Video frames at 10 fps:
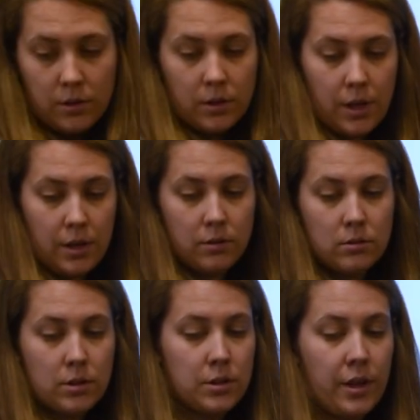Okay,
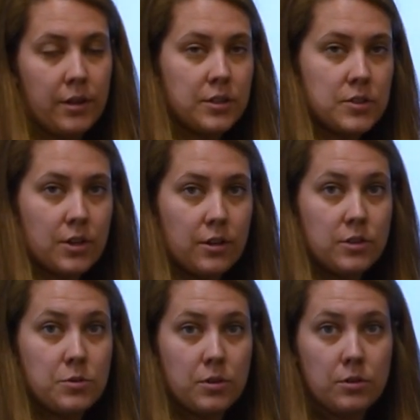analogous
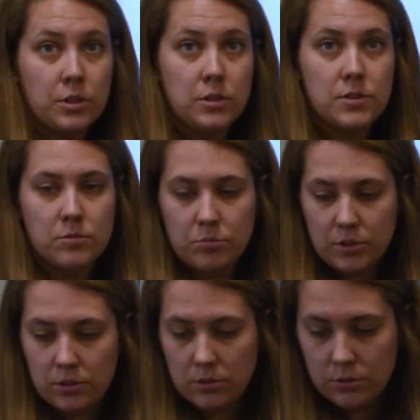colors with greens and
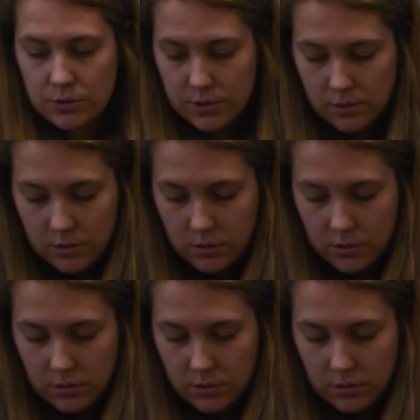blues.